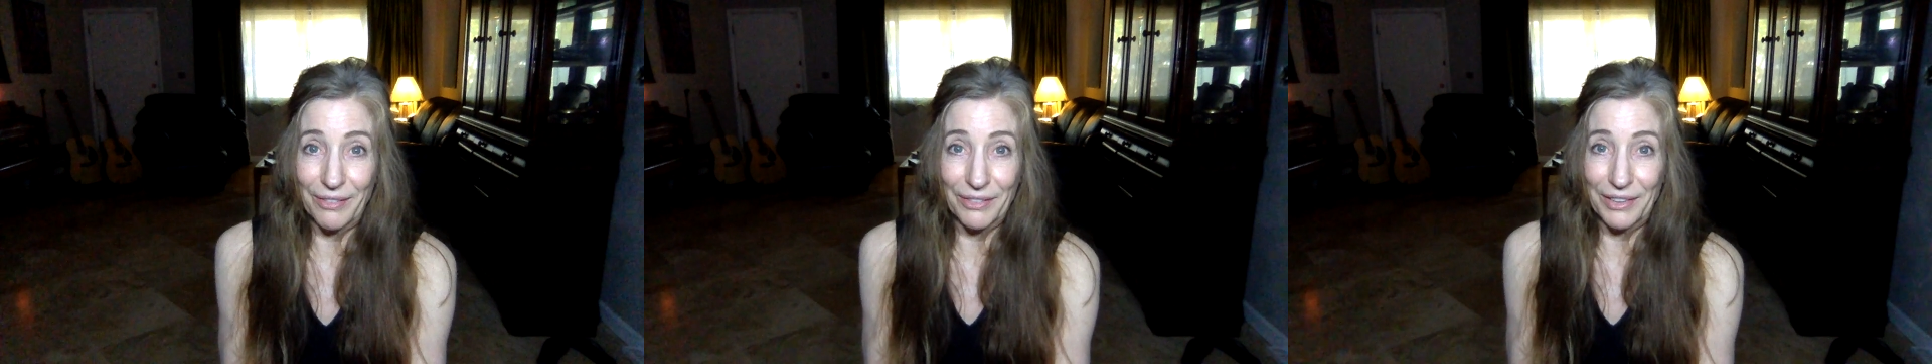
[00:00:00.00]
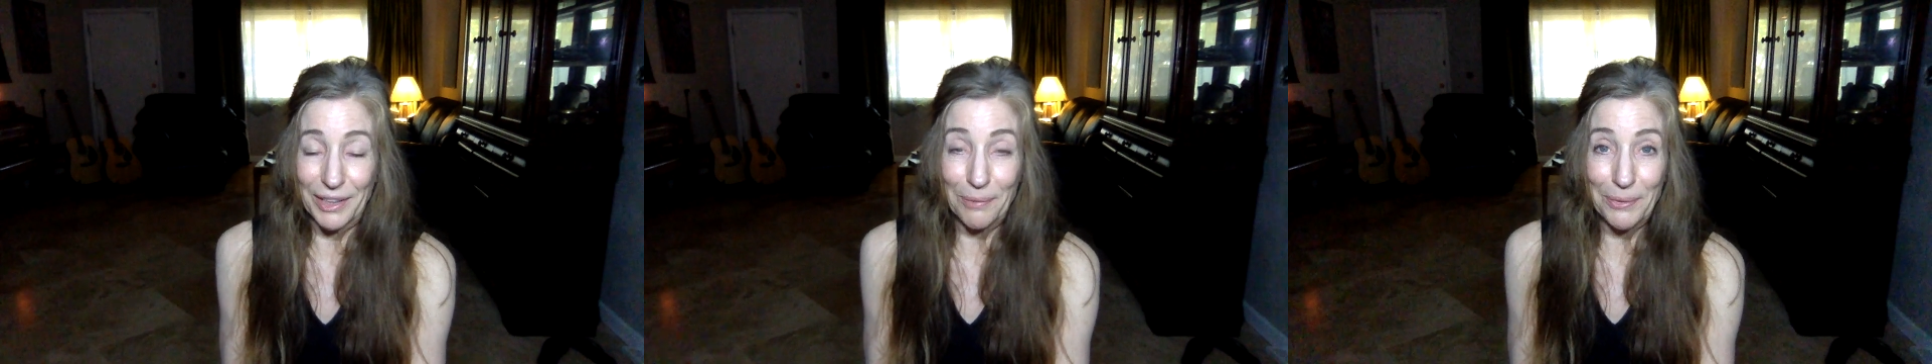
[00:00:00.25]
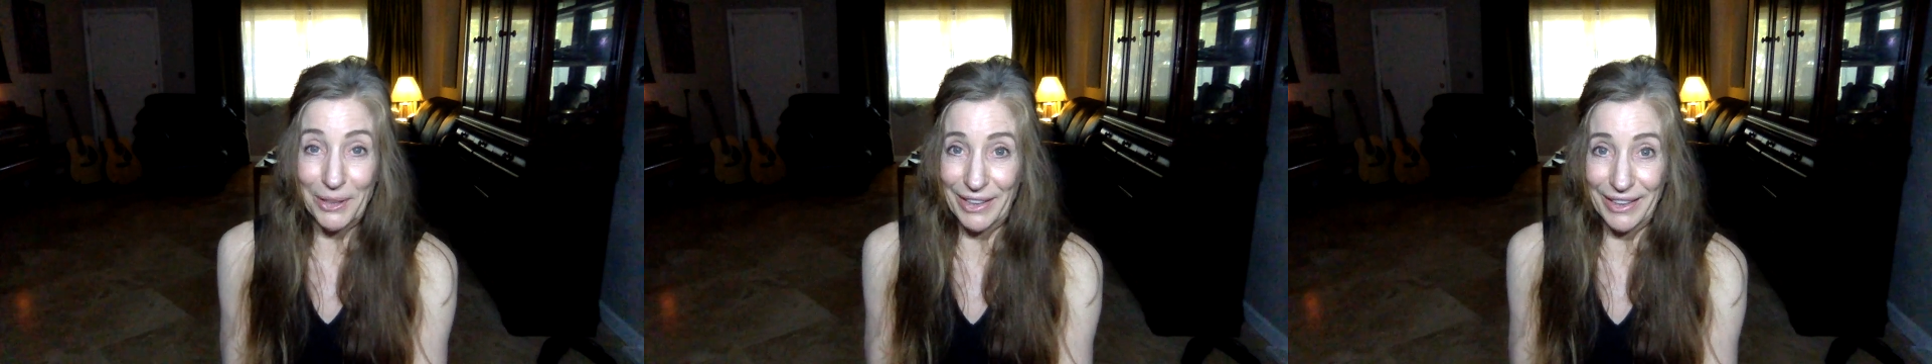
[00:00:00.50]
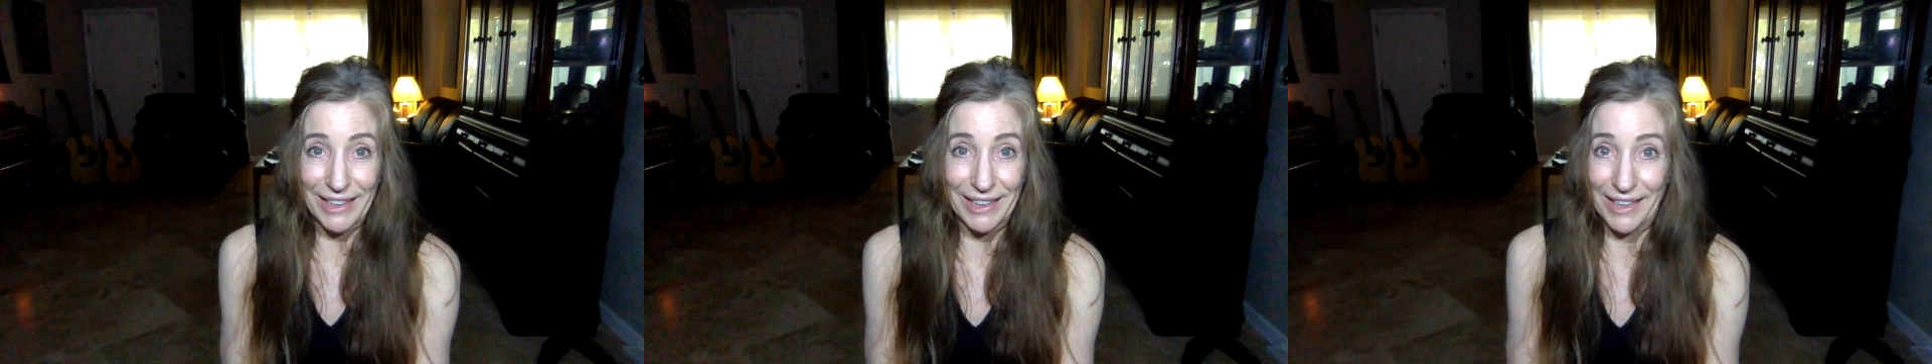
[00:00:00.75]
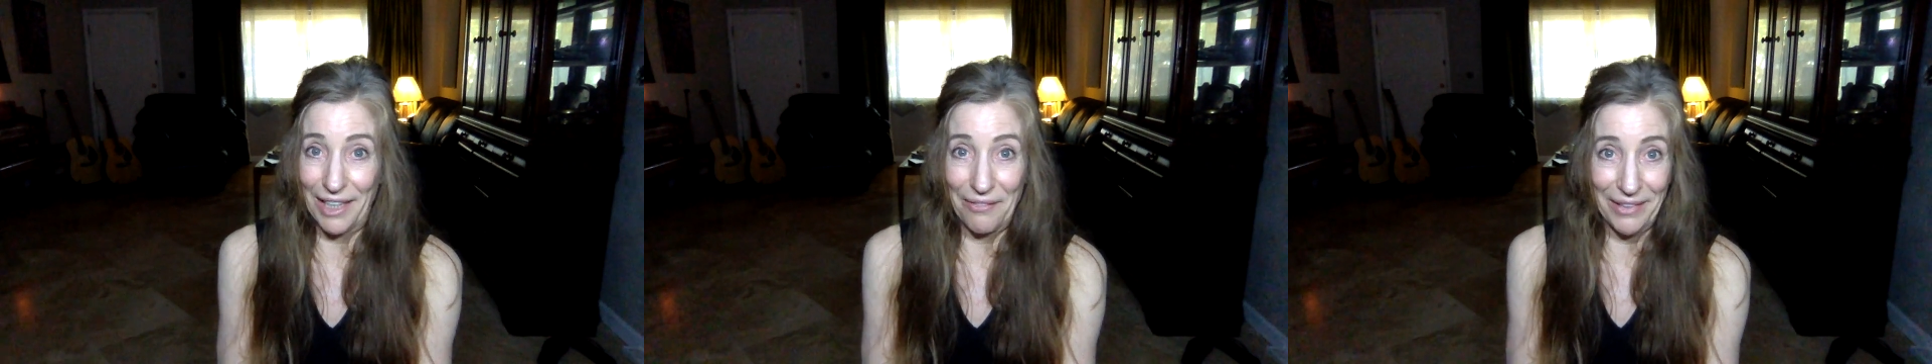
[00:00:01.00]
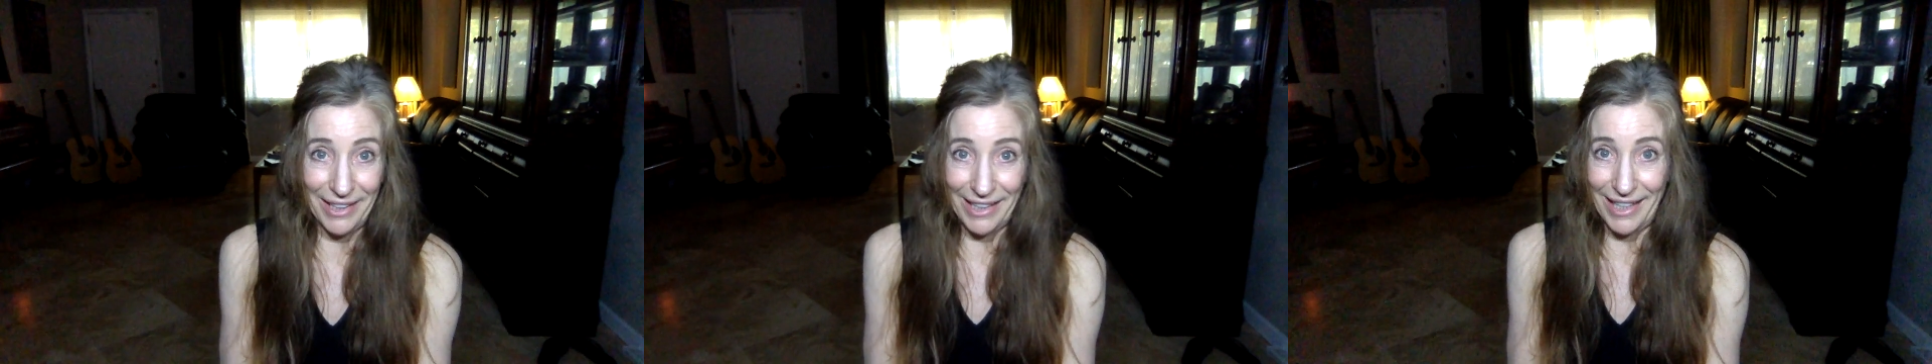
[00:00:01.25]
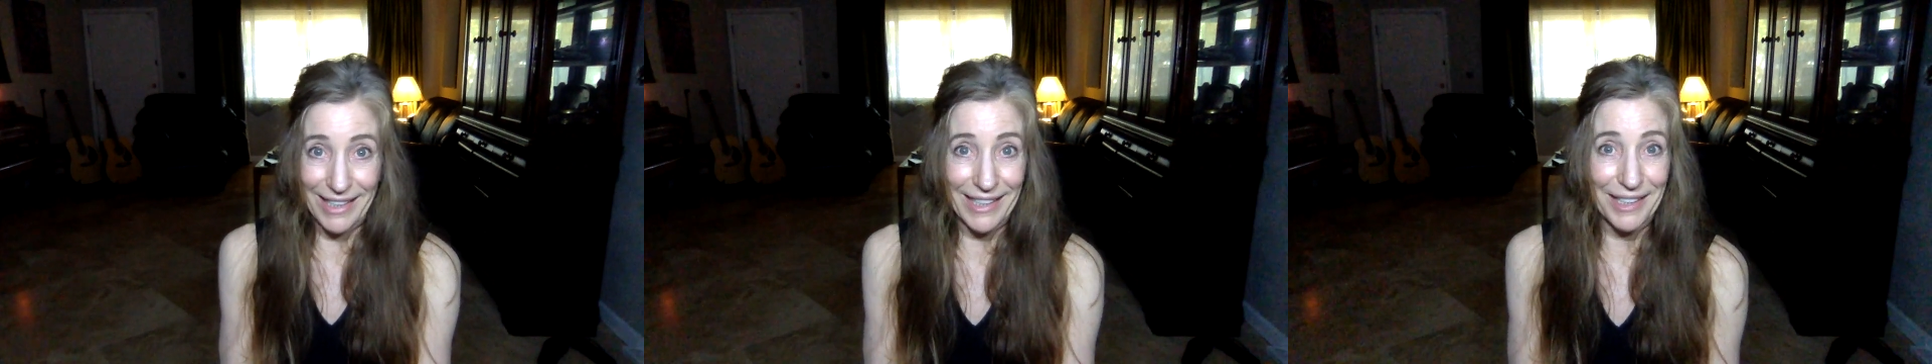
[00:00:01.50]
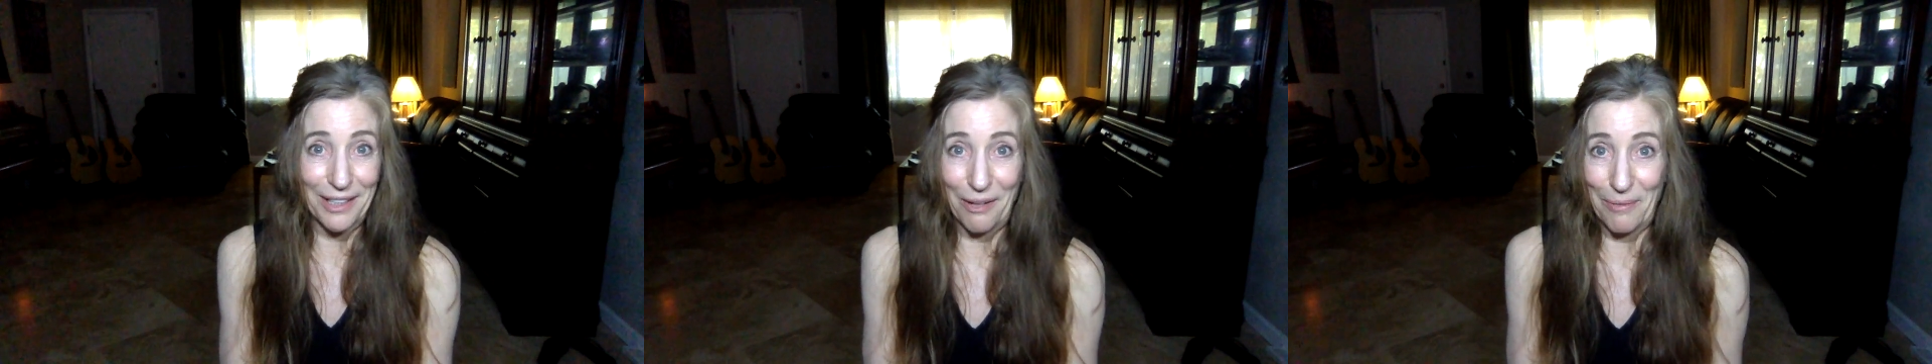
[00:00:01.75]
were typically didn't have any
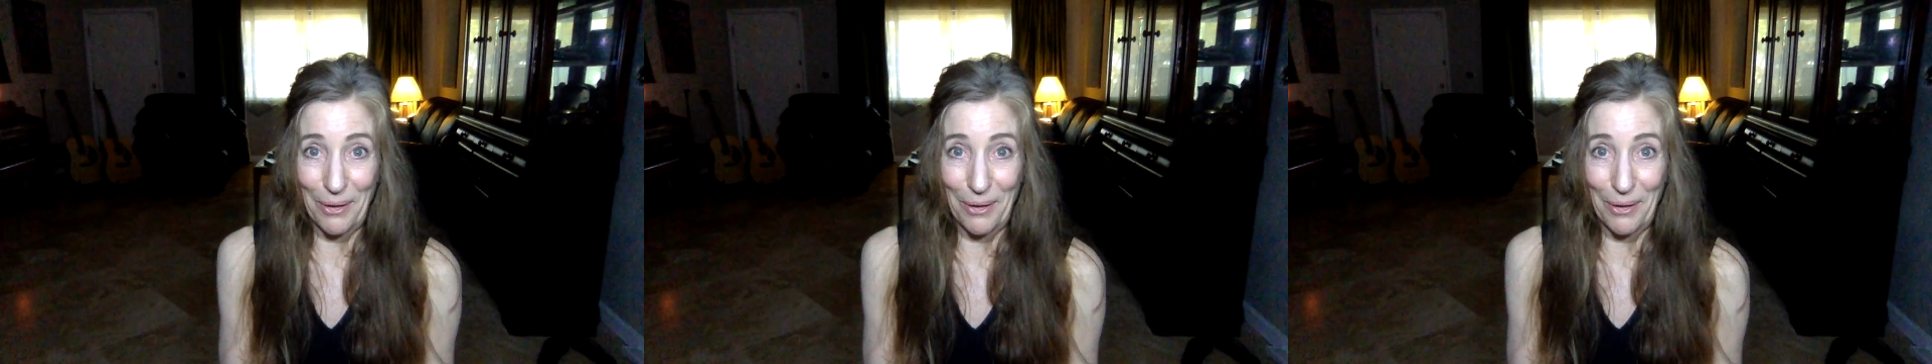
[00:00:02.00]
idea